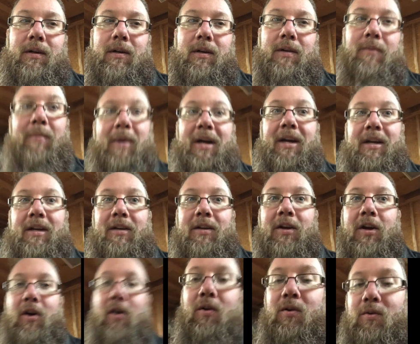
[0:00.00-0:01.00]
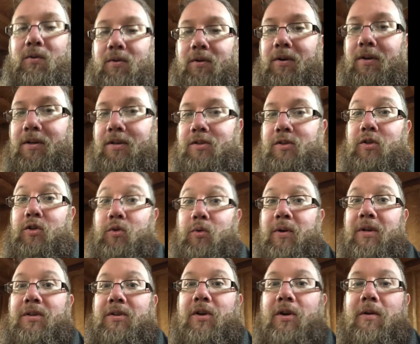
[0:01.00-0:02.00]
and my end goal is to
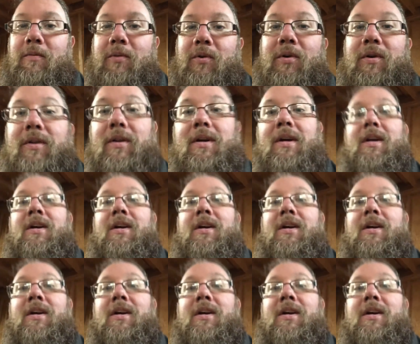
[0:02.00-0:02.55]
twin turbo it.